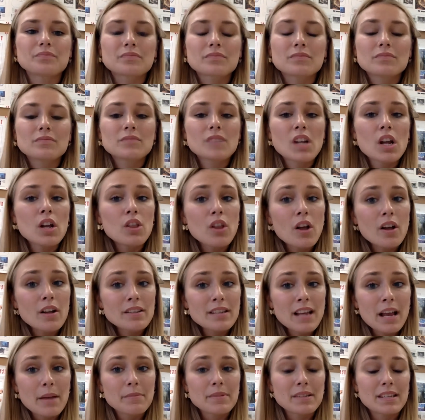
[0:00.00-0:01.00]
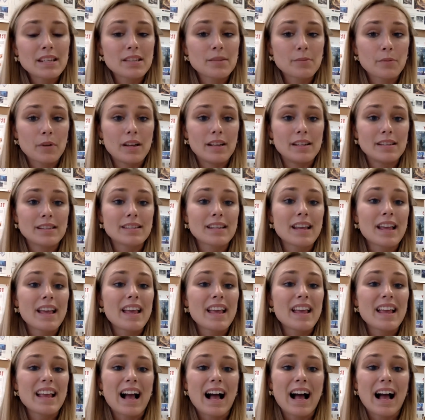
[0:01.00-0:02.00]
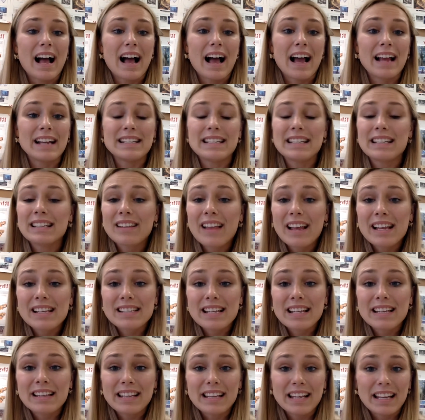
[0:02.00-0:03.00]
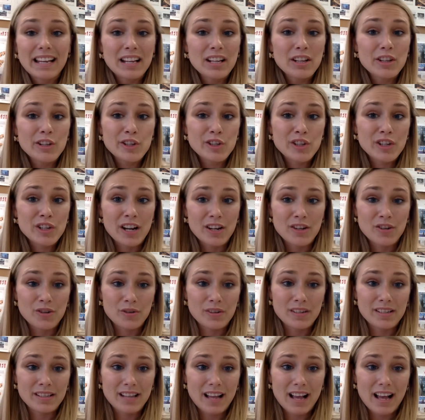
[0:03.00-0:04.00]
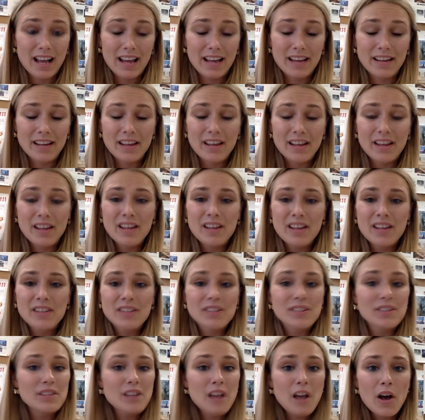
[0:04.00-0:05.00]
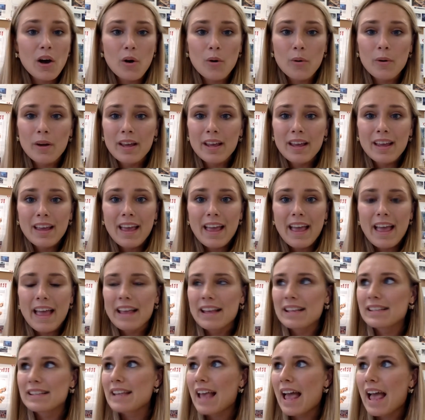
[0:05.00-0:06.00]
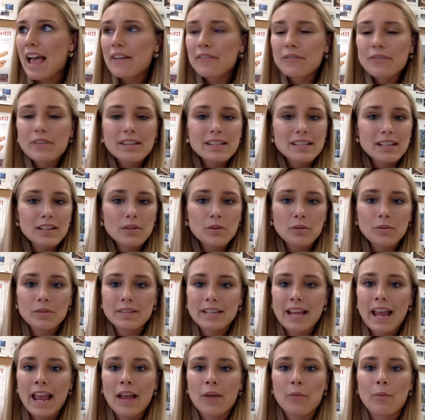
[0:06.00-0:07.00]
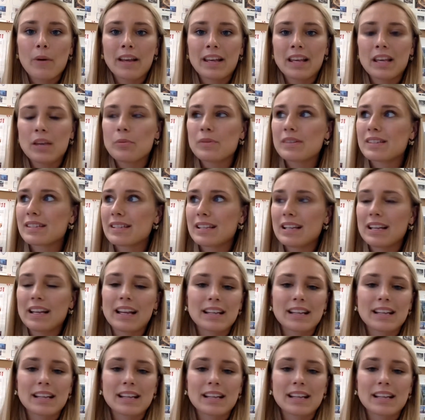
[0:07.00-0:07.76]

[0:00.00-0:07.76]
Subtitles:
a lot of times this was idealizing the English countryside. So his every single day, what he was seeing as he